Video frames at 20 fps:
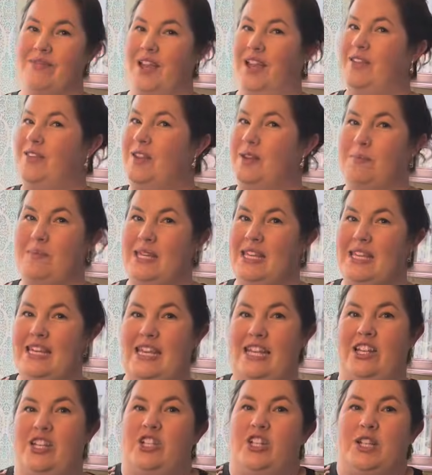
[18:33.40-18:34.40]
the
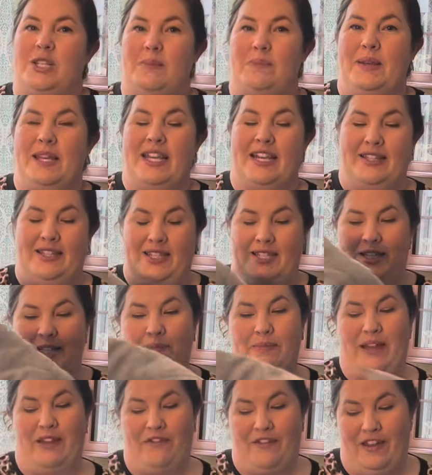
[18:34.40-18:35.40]
Minky, just because this is
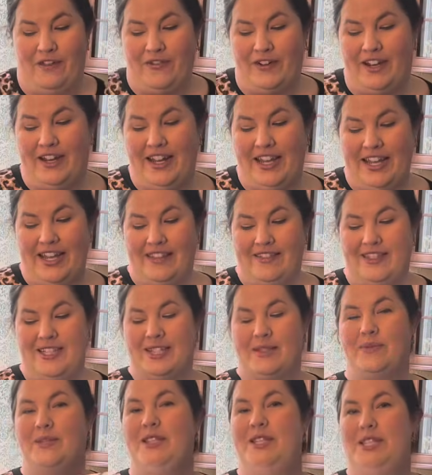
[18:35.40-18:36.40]
my favorite.
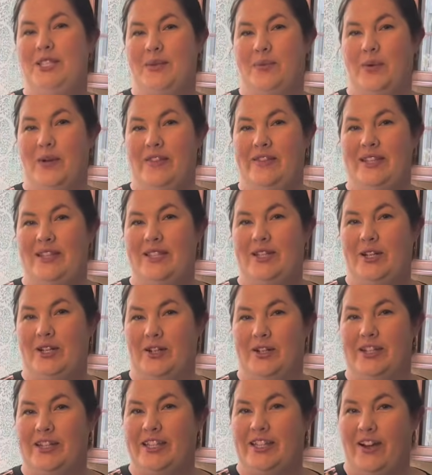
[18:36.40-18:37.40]
This one's the one that's
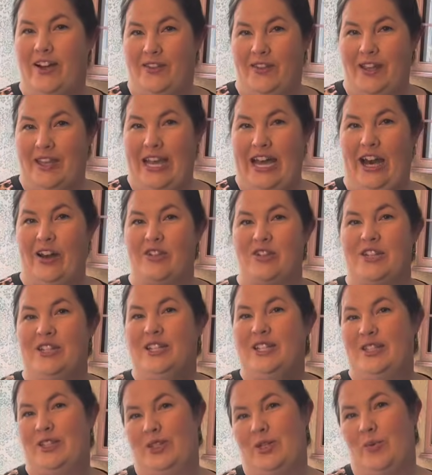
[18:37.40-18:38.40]
currently on the couch, and this
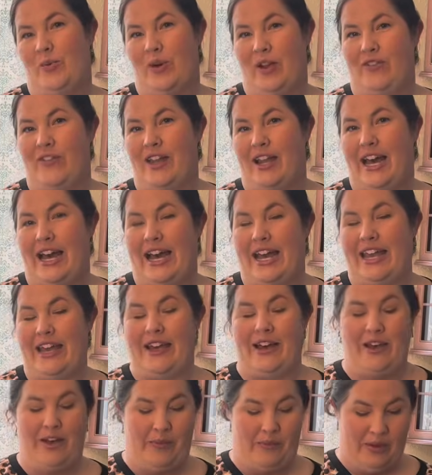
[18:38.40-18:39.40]
is the one that
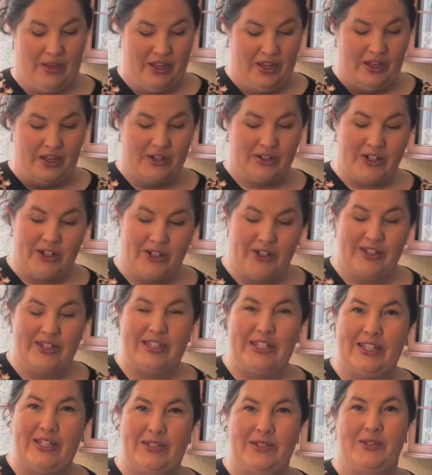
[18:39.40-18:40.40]
I currently
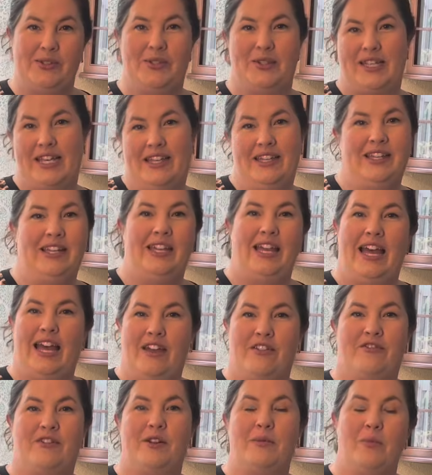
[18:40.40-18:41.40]
use
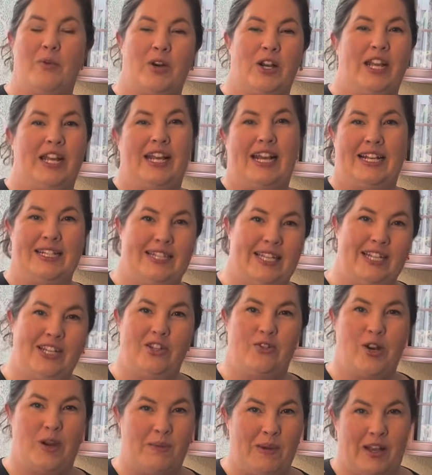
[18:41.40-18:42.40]
every morning. I sit and
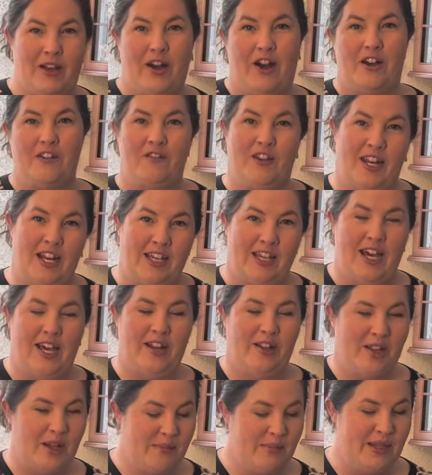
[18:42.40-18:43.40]
drink my coffee and I
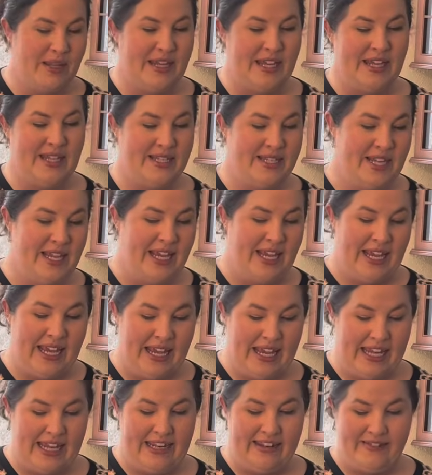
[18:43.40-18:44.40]
cuddle up in this,
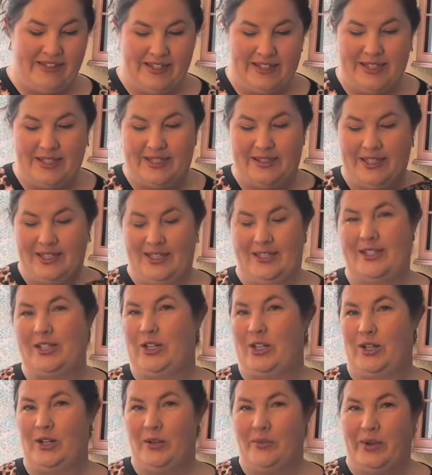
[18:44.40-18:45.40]
and this is the
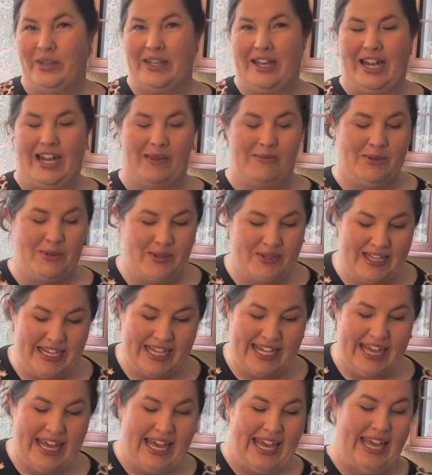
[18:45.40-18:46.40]
current one that I'm using,
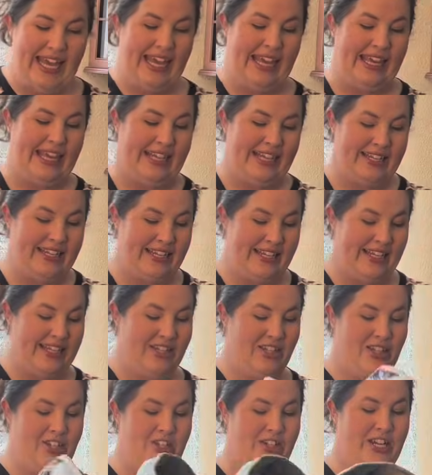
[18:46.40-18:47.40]
and
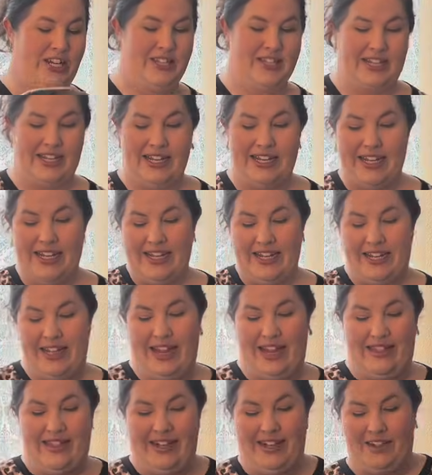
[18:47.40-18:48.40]
it's just,
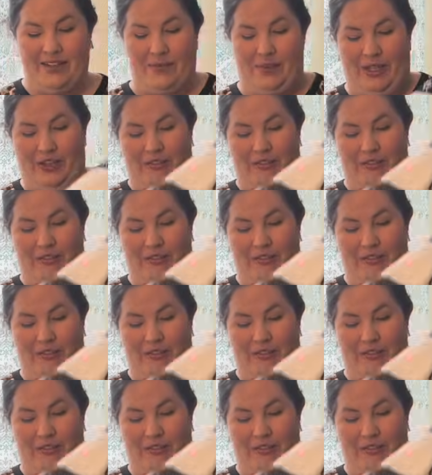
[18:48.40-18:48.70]
I think it's really